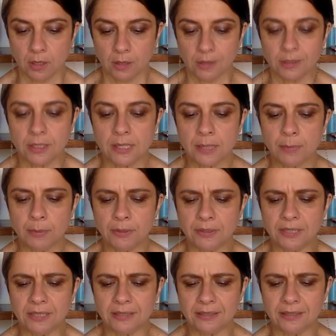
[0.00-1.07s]
It is a
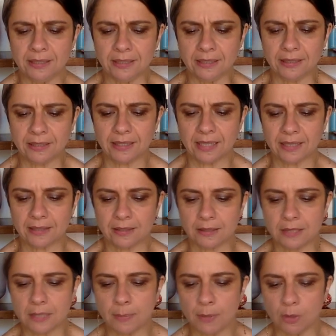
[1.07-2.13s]
pity indeed that the
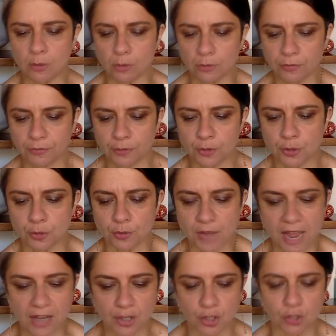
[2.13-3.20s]
typical first
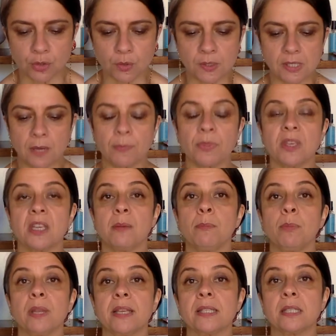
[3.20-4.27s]
reaction to something
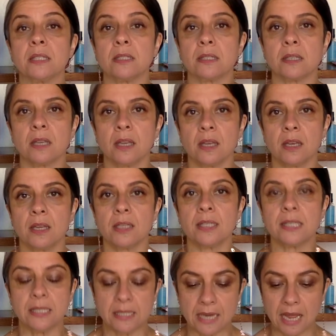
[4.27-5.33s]
unpleasant
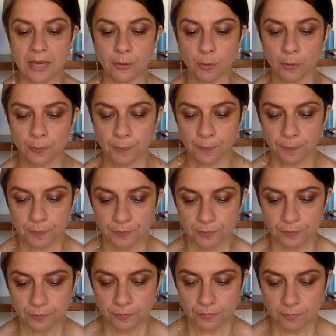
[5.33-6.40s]
is denial.
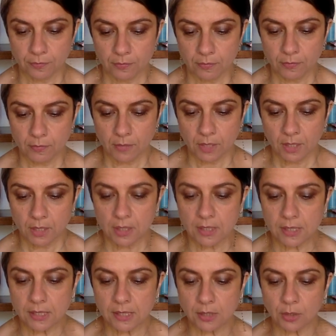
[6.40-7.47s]

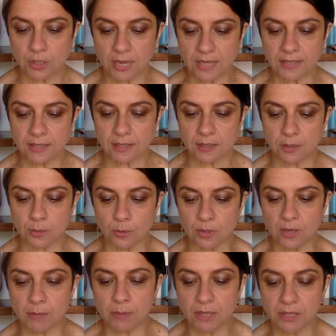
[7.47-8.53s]
This is connected to
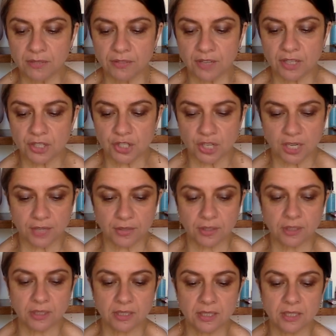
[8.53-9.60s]
the abhinivesha, the
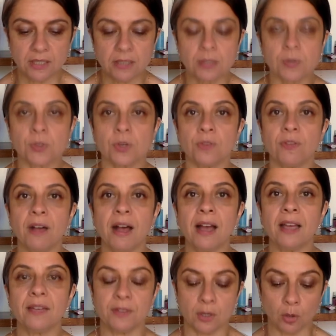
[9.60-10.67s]
need to
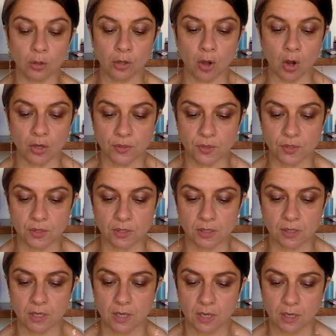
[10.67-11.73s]
survive at all costs.